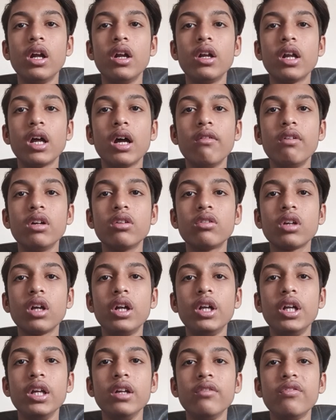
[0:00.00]
drivers
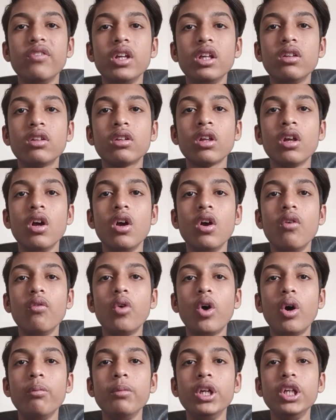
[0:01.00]
earning fees
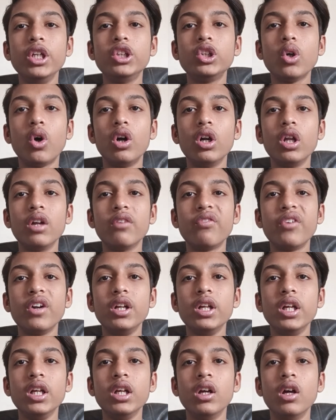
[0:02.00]
from each order.
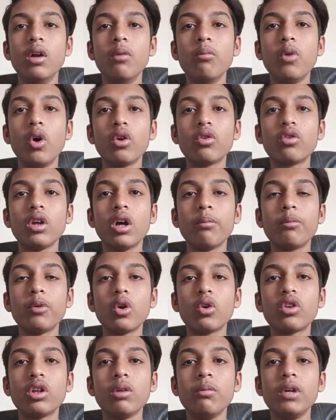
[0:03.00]
Funding
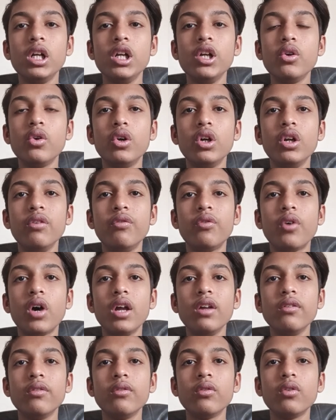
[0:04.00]
approximately
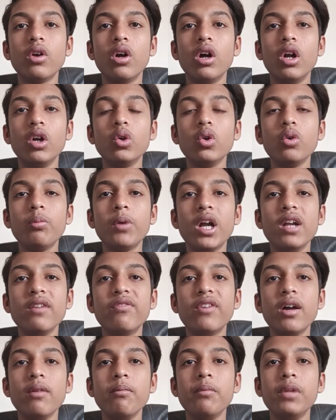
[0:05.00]

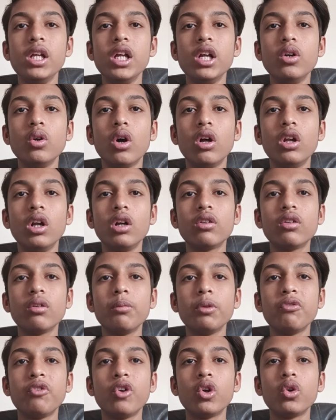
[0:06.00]
2.5 billion dollars
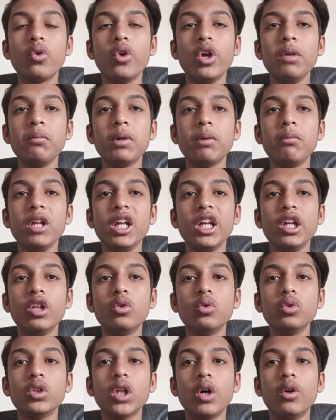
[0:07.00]
before going public
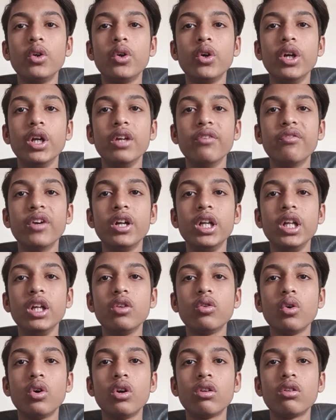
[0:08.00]
in 2020.
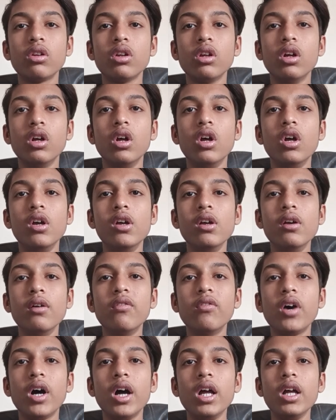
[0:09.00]
Funding source
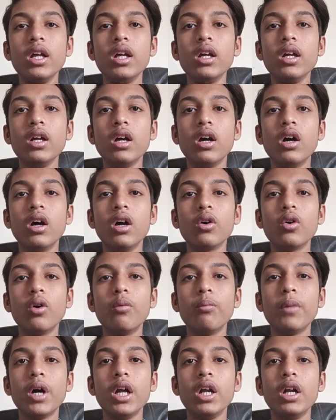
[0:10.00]
why
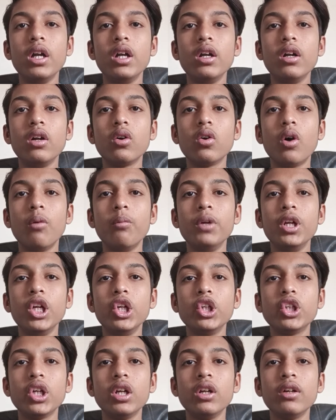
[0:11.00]

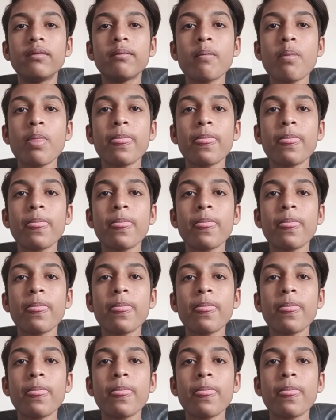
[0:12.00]
combinator